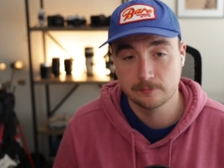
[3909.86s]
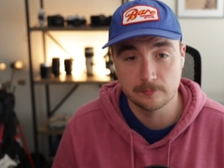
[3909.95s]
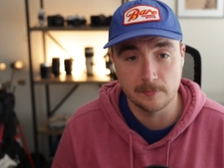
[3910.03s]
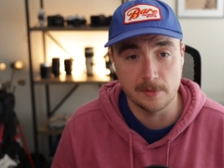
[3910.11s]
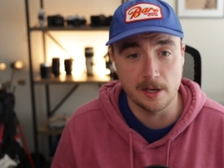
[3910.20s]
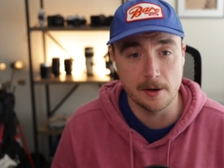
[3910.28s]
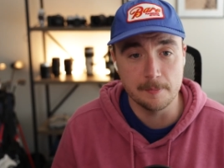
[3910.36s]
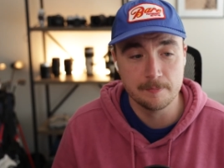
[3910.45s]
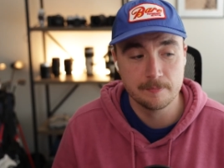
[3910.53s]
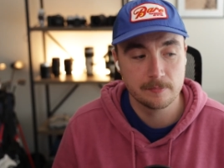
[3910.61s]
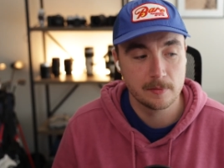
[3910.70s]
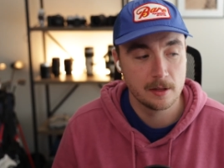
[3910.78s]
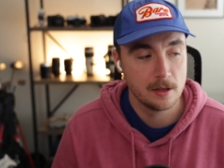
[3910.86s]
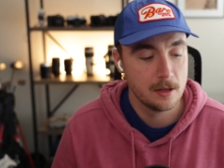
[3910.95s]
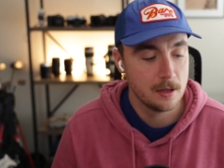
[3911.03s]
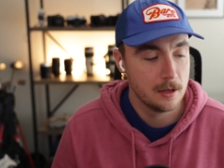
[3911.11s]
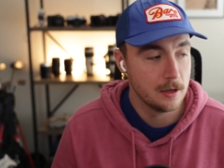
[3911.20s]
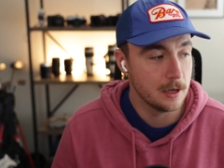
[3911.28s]
Yeah,
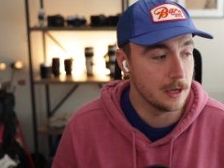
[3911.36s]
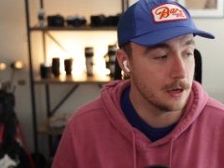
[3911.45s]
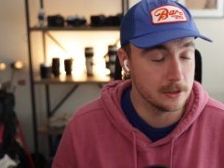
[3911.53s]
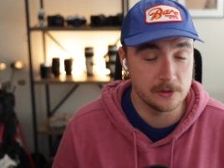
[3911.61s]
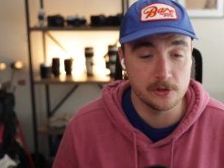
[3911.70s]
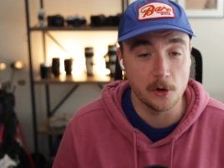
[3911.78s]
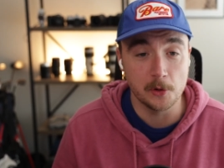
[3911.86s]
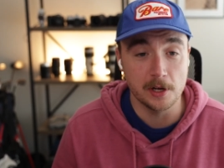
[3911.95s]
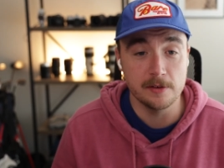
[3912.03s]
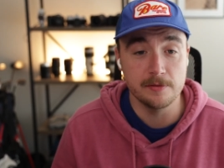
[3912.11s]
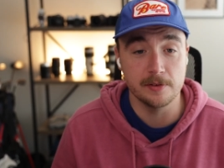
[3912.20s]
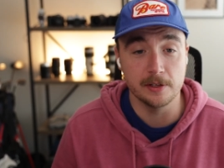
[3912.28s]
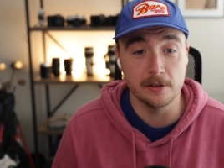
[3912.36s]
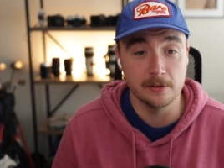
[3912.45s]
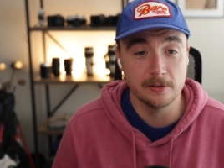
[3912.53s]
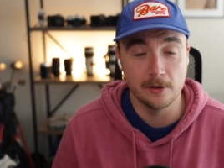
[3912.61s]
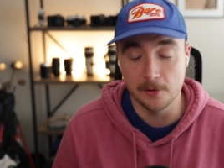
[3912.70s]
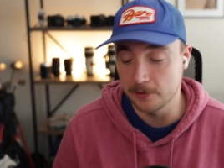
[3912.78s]
I know it's so good for you.
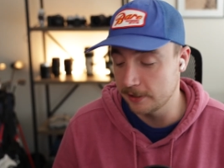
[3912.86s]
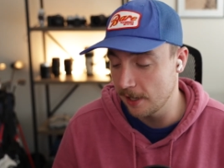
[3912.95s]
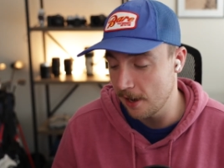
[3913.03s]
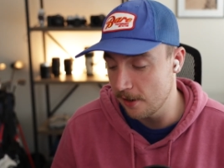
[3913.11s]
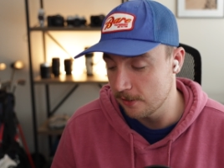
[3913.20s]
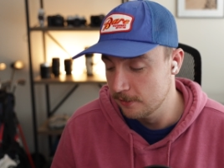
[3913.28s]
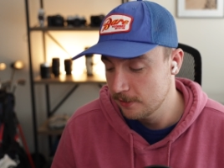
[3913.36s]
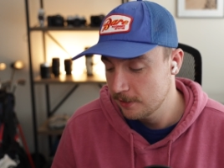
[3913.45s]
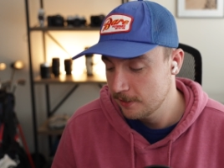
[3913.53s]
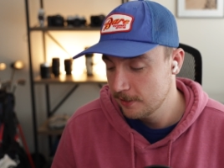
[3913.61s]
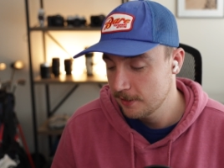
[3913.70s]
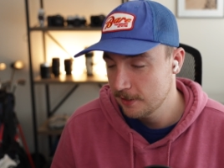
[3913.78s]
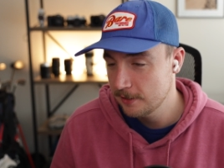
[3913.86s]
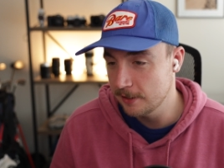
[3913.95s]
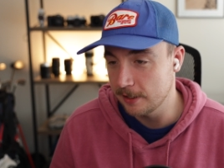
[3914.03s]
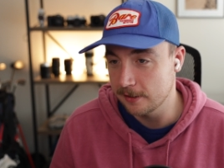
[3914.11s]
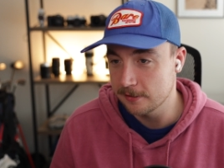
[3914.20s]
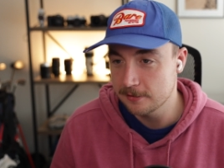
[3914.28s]
Holy cow!
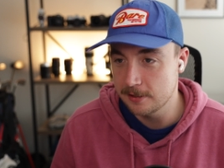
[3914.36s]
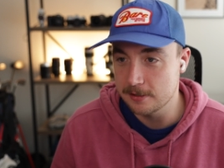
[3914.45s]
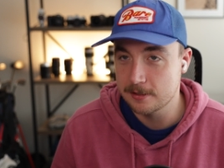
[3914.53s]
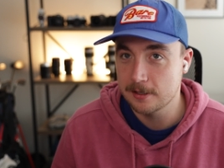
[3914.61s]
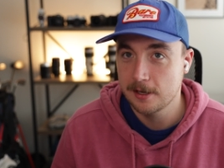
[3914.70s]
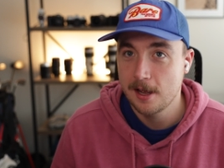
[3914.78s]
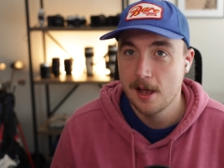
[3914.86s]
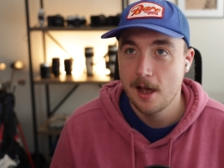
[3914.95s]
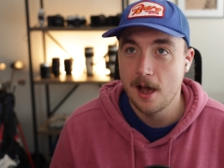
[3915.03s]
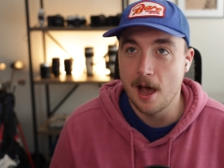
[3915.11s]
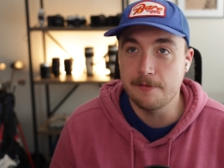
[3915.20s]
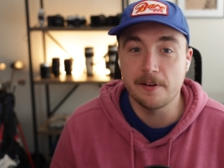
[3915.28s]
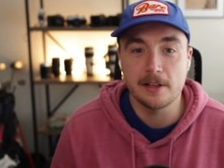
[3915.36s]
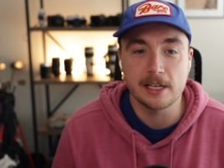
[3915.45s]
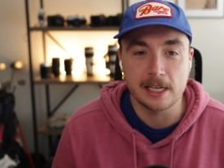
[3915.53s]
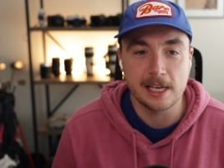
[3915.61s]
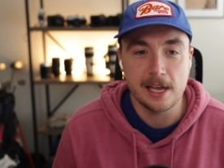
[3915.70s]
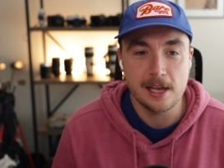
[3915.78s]
Like I just, I felt like a
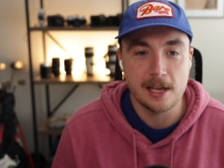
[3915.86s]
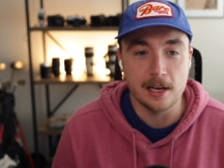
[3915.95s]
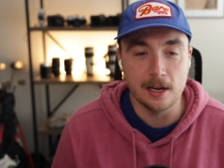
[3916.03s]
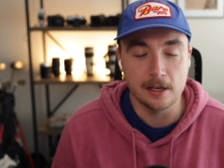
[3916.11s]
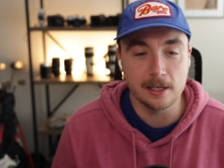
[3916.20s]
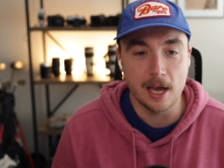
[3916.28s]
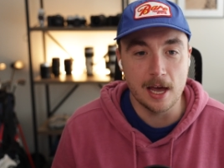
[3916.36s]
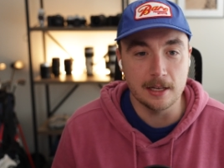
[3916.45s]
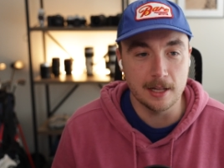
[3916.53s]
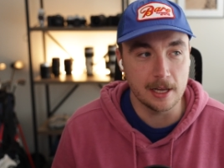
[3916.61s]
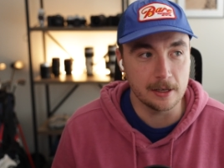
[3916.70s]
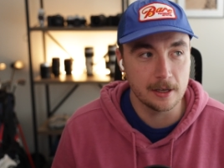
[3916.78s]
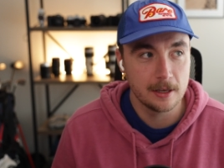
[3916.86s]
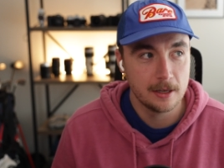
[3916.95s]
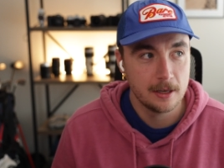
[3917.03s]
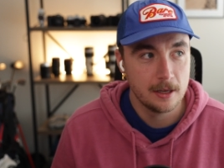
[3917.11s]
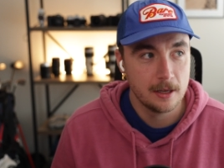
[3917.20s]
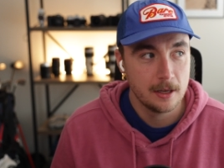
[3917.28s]
kid again. Like
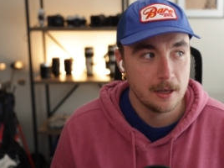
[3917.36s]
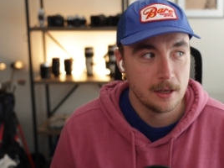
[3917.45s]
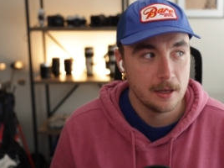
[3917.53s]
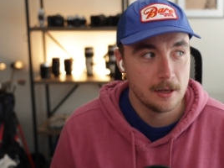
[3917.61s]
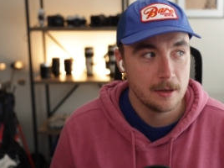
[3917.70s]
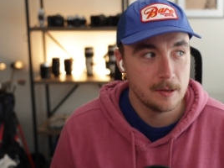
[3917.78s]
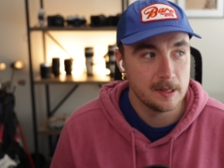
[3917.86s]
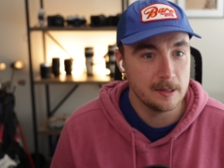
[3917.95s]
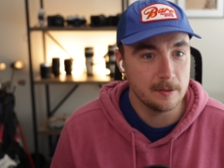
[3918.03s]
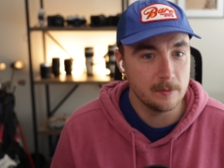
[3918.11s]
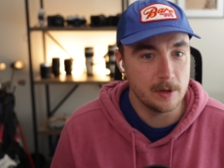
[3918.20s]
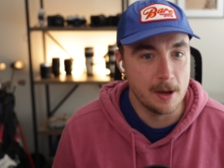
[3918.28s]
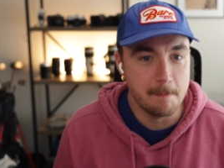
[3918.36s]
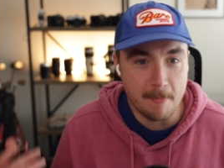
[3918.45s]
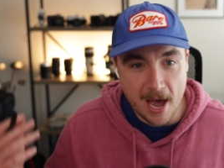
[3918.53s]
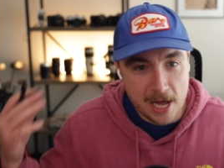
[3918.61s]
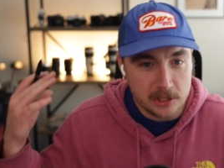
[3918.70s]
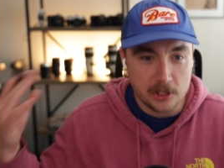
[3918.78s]

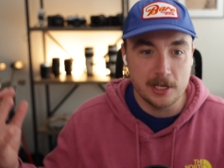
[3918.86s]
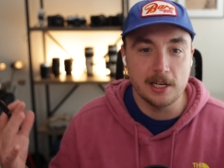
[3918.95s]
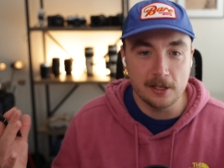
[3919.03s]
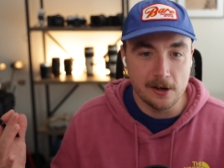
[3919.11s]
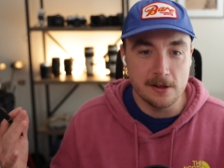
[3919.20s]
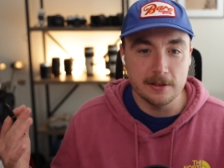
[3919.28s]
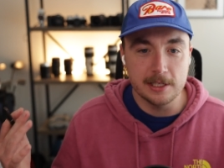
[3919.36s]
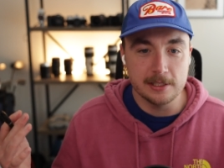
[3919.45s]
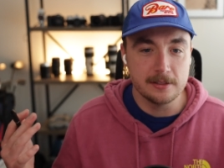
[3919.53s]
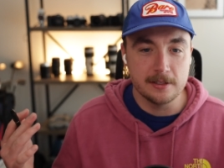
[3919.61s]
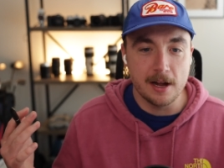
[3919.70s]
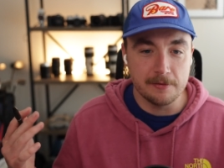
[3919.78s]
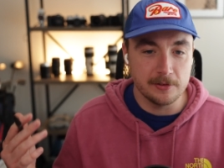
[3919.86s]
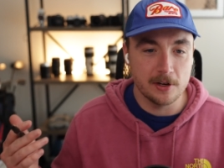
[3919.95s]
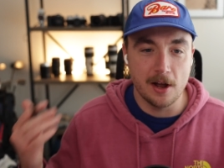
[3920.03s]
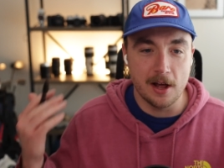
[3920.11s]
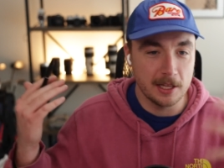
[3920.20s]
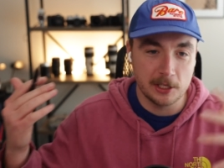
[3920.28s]
imagining all this stuff. You know
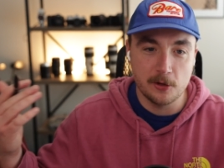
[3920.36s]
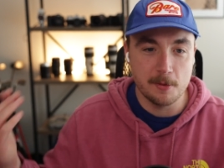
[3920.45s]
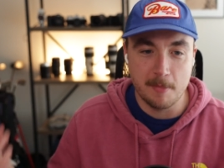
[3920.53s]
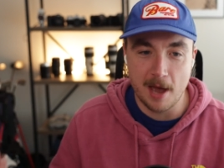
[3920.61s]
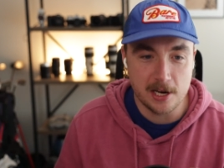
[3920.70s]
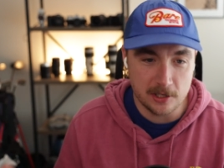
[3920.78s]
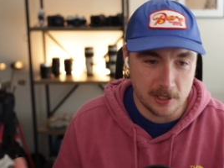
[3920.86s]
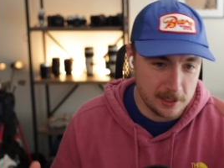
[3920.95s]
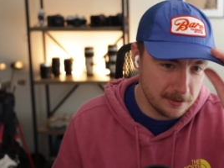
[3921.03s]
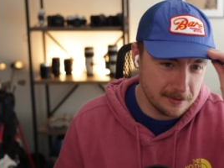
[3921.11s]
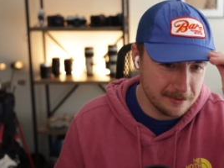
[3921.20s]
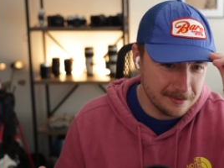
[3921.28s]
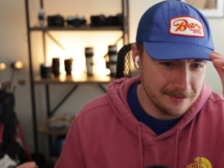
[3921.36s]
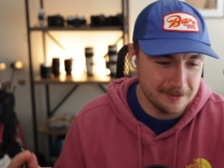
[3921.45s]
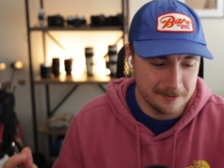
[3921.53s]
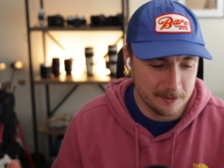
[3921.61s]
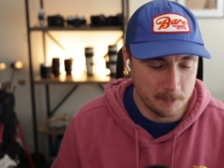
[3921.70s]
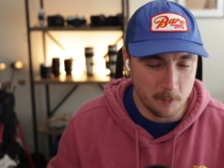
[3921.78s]
how like you imagine
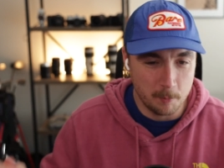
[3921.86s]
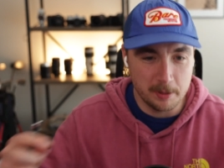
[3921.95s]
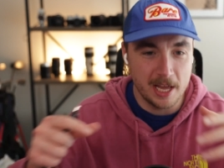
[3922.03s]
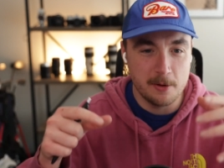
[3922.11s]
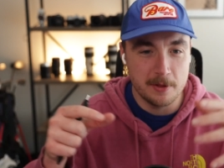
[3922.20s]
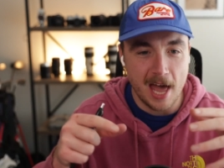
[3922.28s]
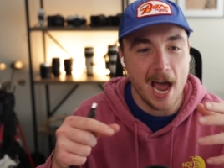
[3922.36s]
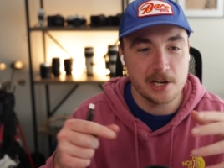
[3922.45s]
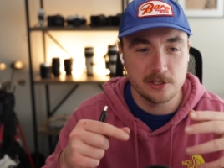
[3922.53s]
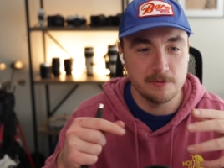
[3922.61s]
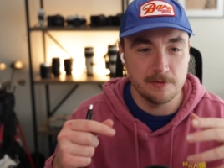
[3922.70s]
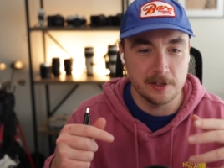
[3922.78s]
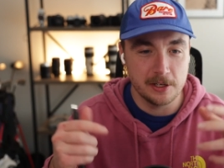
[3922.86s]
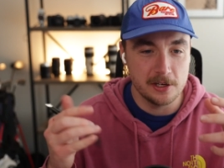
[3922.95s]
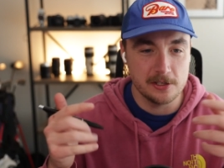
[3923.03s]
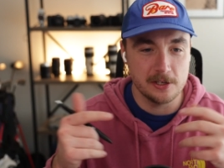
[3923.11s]
playing with action figures.